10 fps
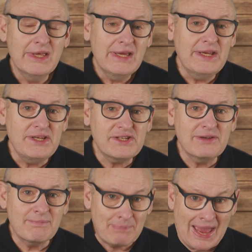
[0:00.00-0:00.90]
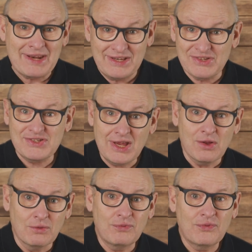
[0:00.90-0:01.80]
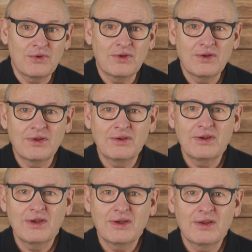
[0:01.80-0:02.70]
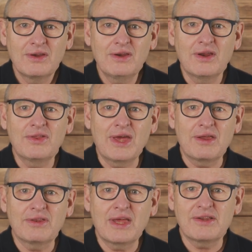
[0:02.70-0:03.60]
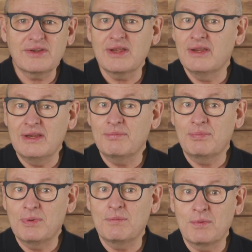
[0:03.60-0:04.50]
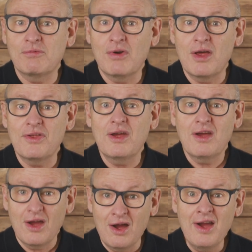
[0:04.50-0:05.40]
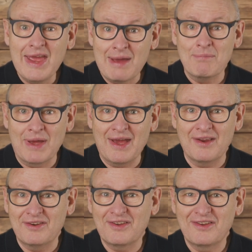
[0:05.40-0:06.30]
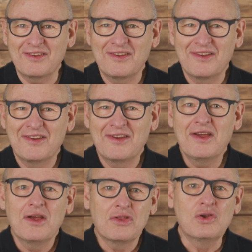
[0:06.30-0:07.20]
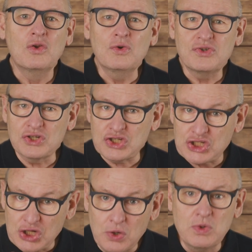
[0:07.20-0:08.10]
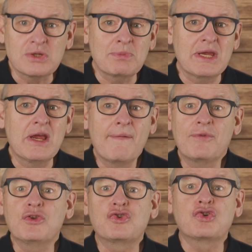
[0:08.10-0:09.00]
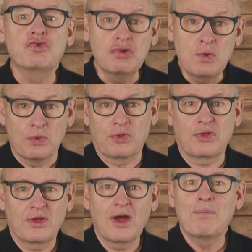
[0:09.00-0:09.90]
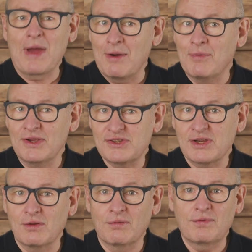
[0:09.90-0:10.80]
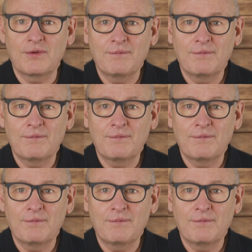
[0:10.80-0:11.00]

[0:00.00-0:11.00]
It isn't bad itself, you know, but rather I am bad. The law just shows me the truth about myself.